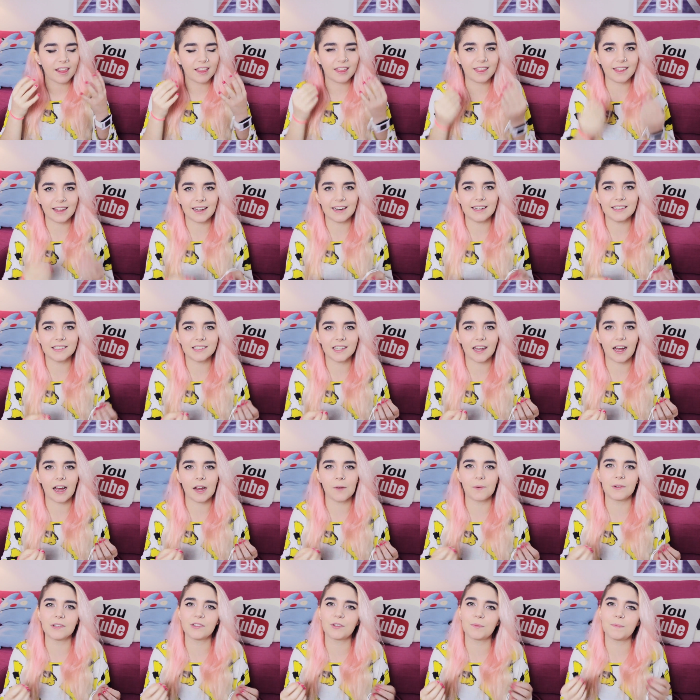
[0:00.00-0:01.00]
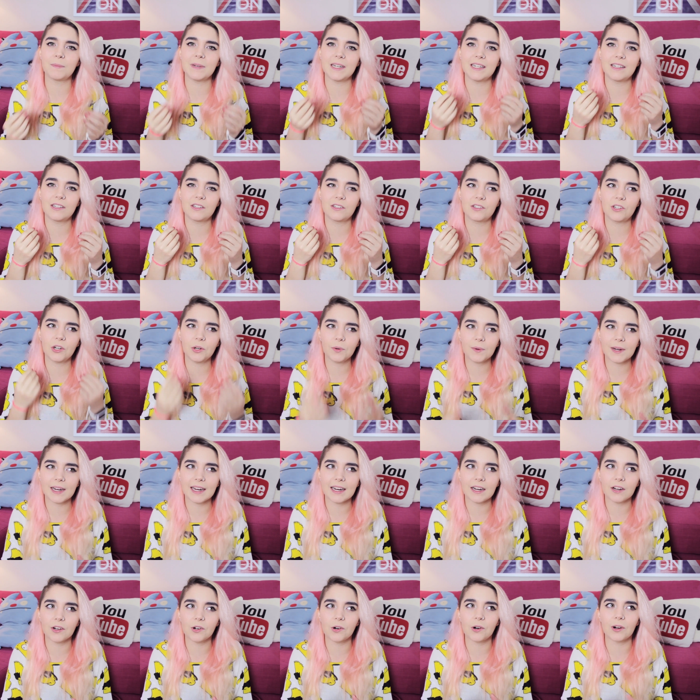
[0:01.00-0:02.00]
things that I want to be
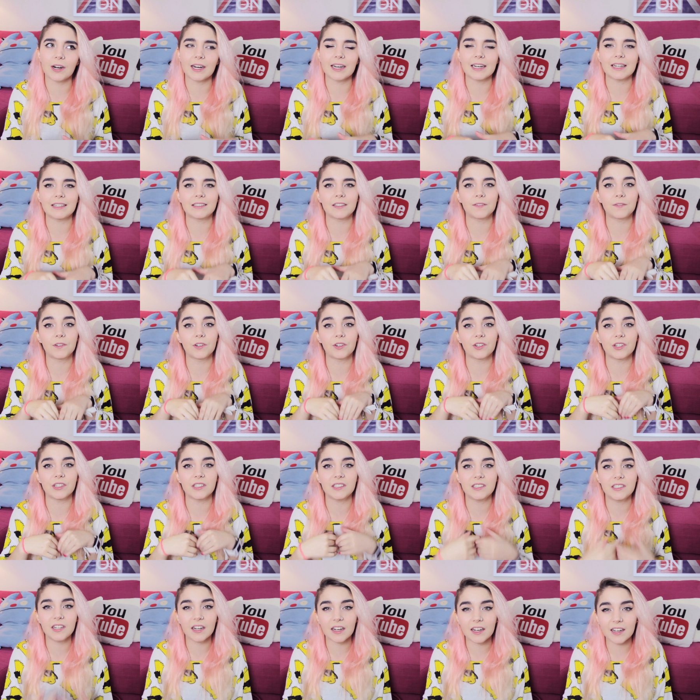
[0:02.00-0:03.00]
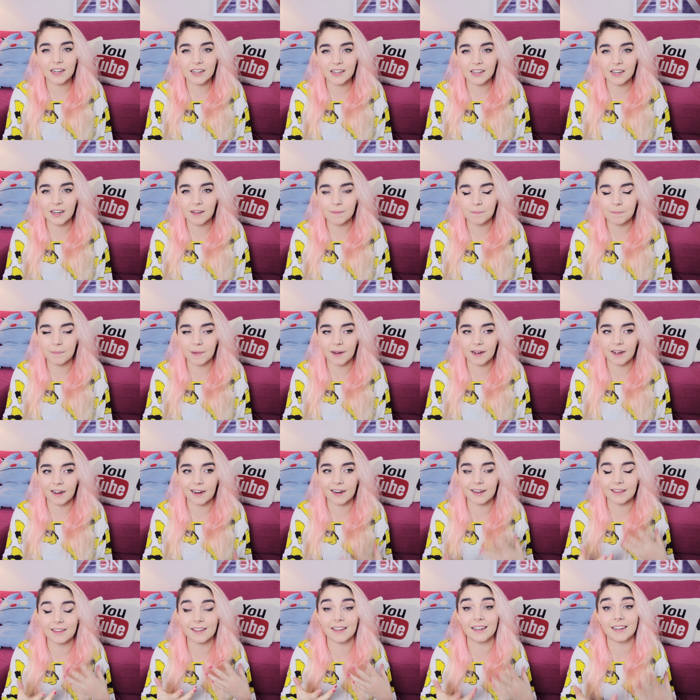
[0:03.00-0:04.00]
doing, or at least have gotten done
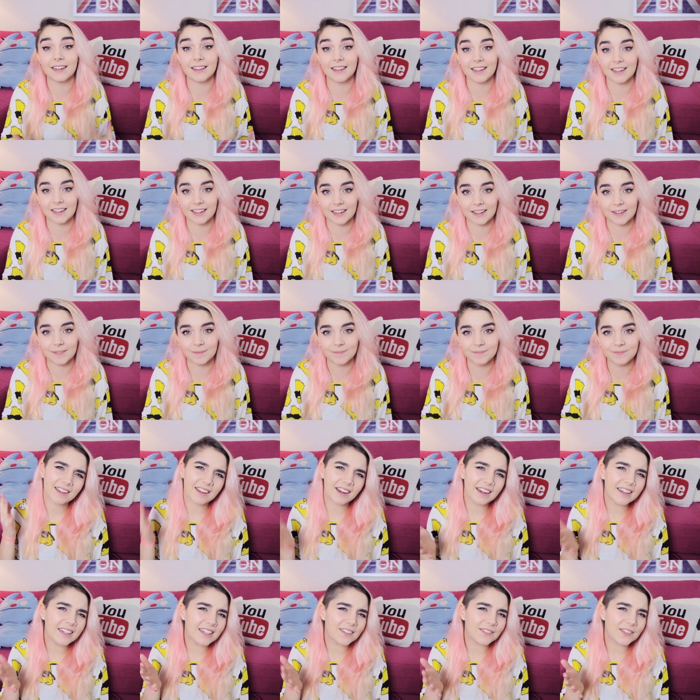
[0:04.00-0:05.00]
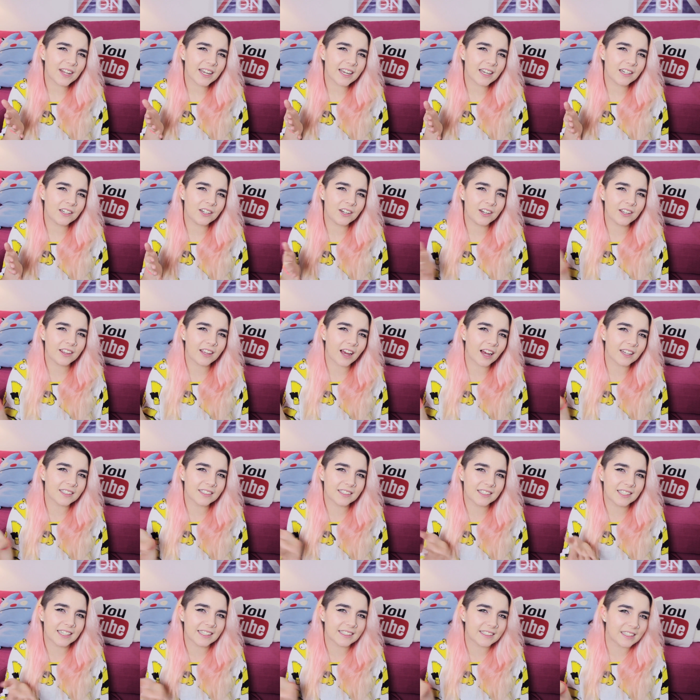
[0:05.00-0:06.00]
by the end of the year. Kind of like a
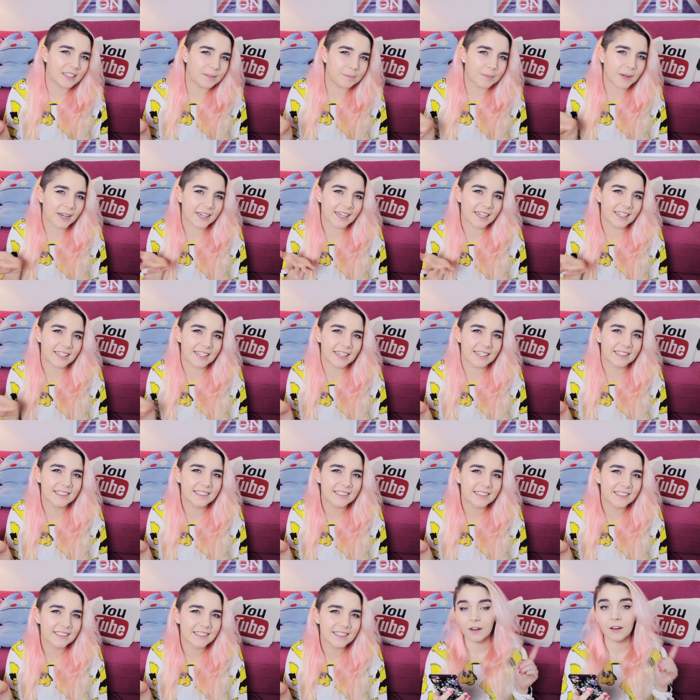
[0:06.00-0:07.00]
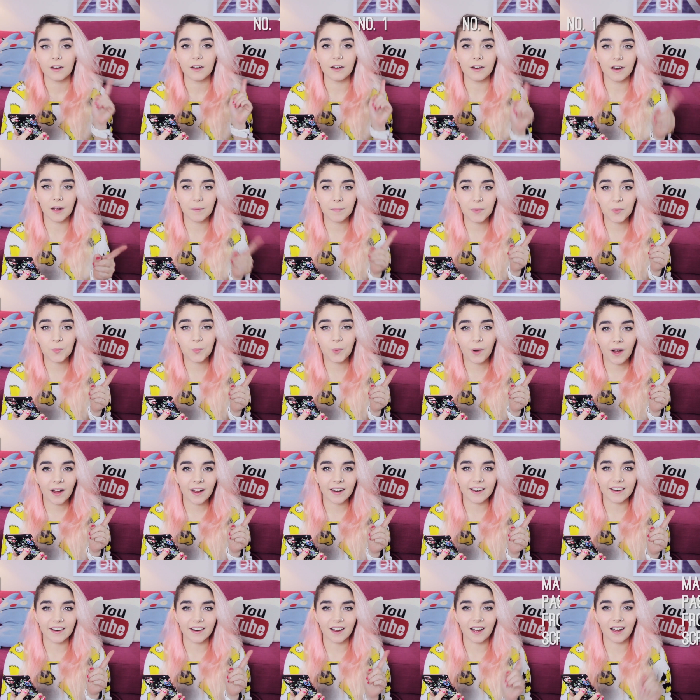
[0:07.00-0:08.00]
2016 bucket list. Number
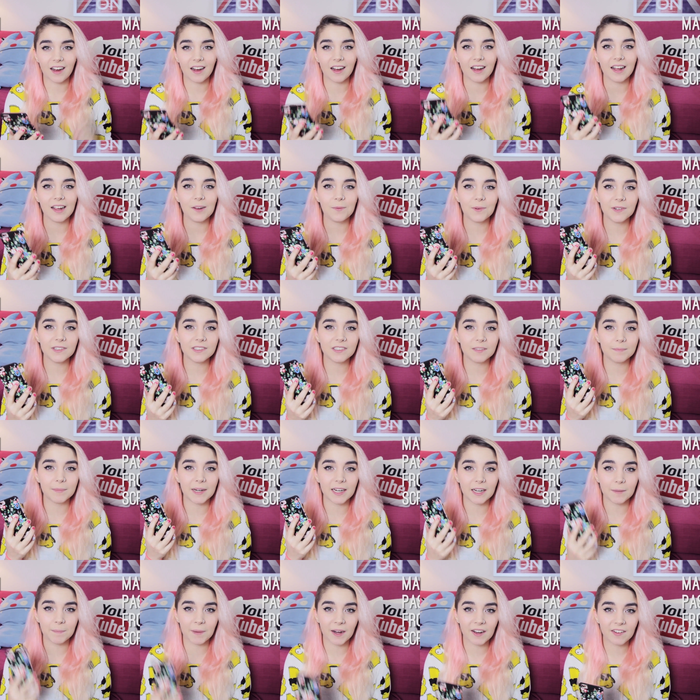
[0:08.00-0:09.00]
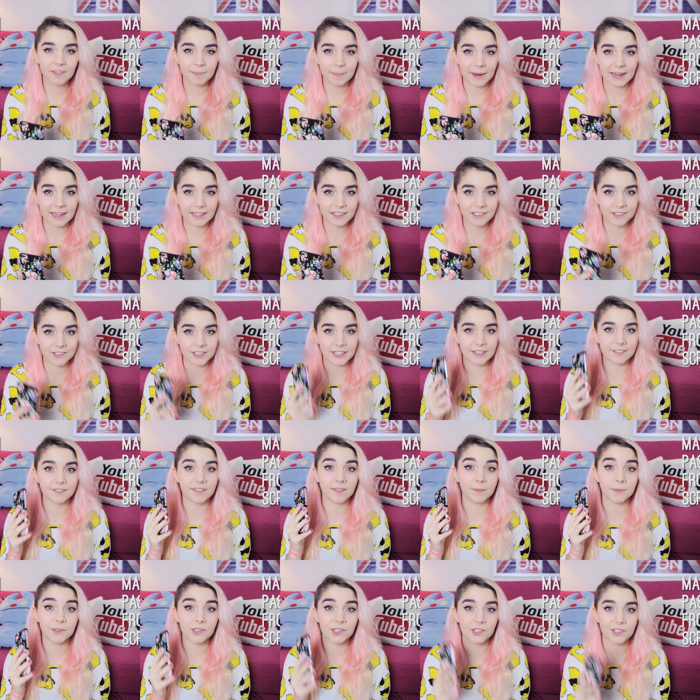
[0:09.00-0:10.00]
one, I want to make puff pastry
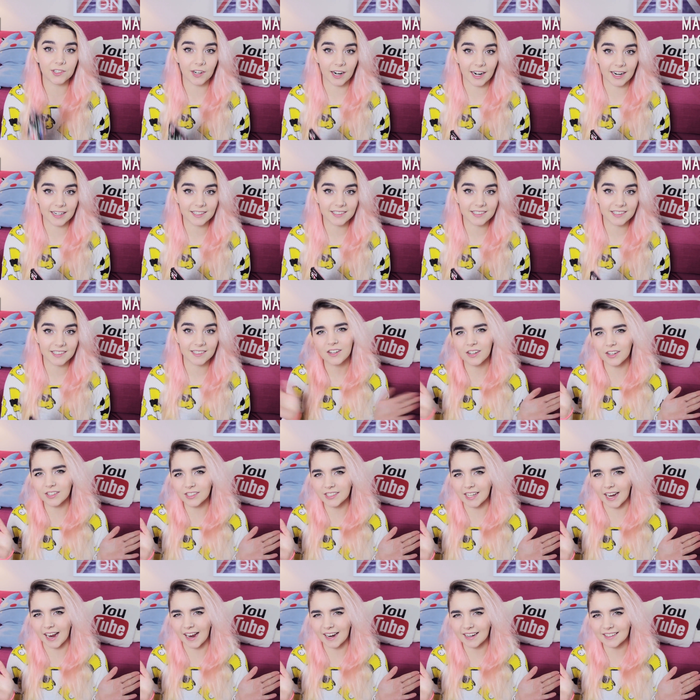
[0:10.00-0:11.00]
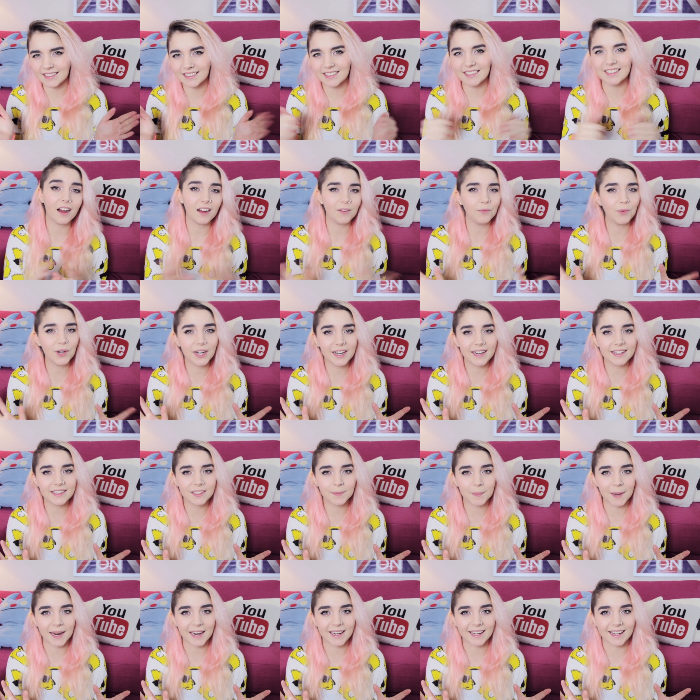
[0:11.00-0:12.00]
from scratch. Context: I'm really
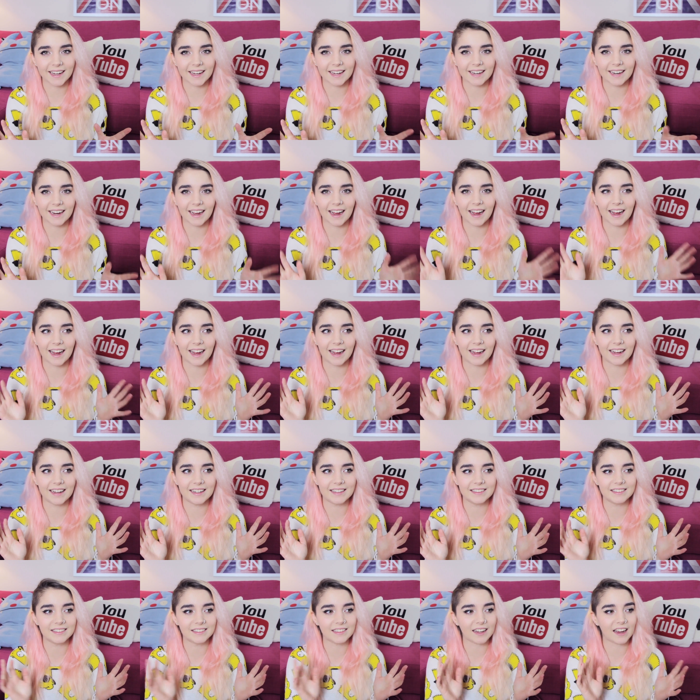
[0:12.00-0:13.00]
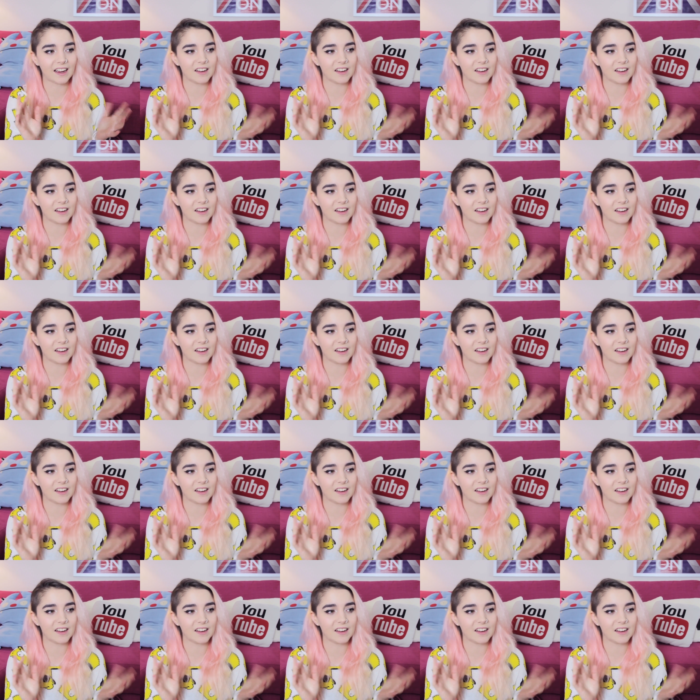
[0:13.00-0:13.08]
into baking, and